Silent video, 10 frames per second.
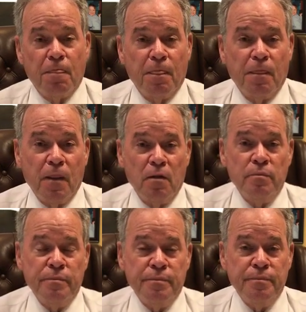Okay.
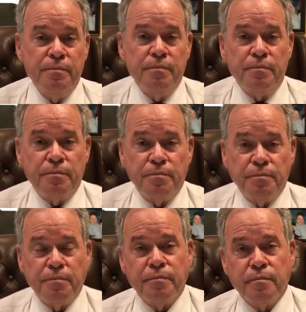
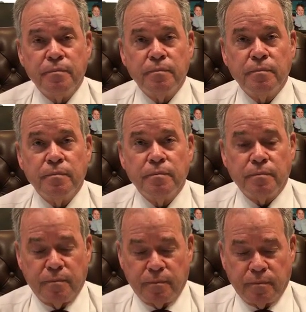And we
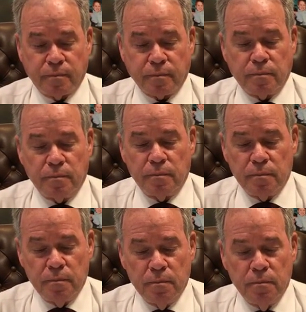
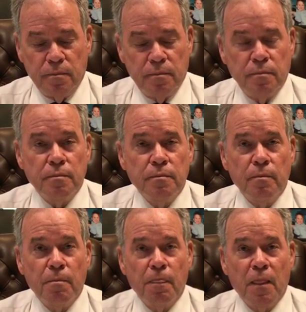surprisingly received what
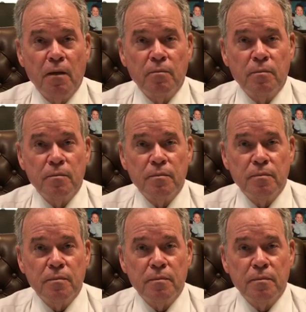I'll call an
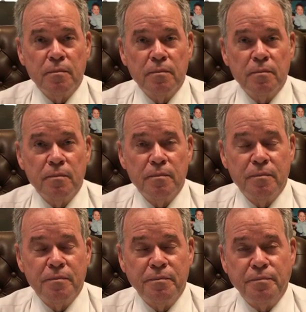off-topic
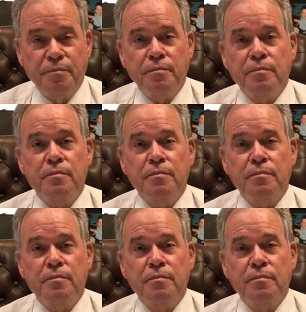question today,